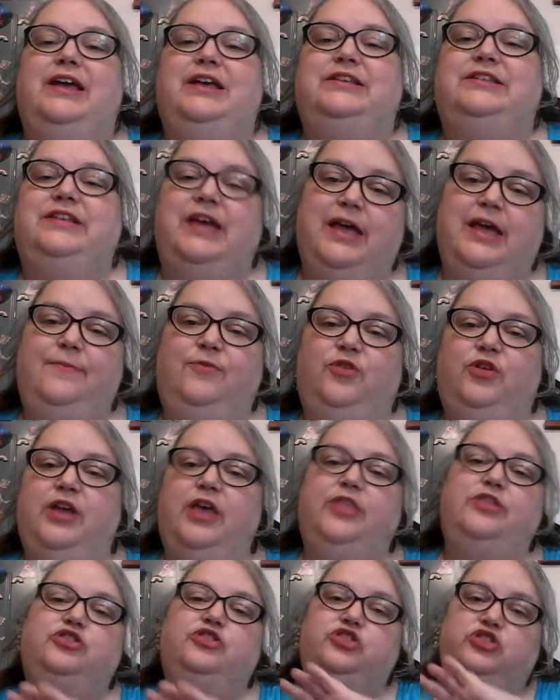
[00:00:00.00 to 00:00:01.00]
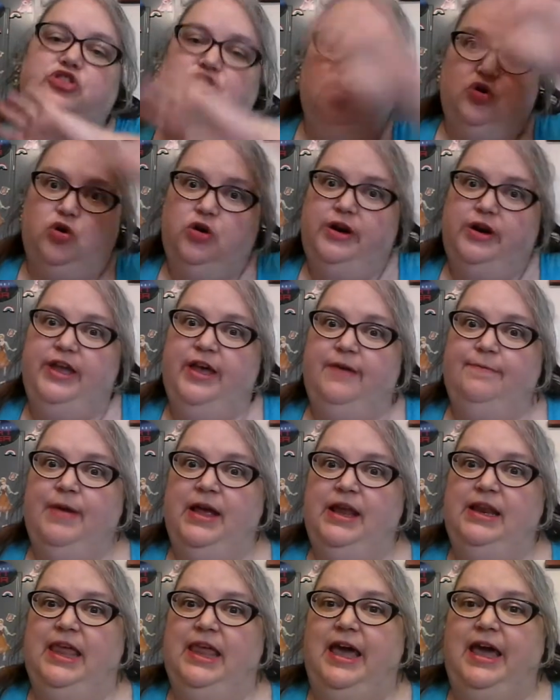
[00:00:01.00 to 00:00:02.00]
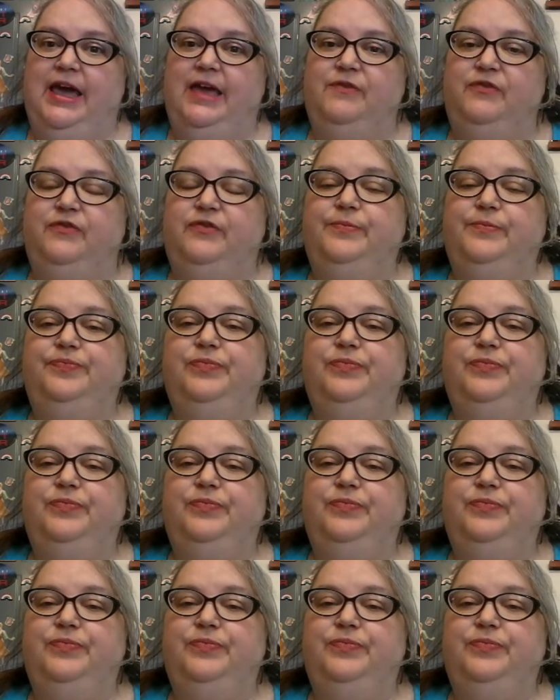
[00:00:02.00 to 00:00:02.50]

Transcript: Time for another story of my life.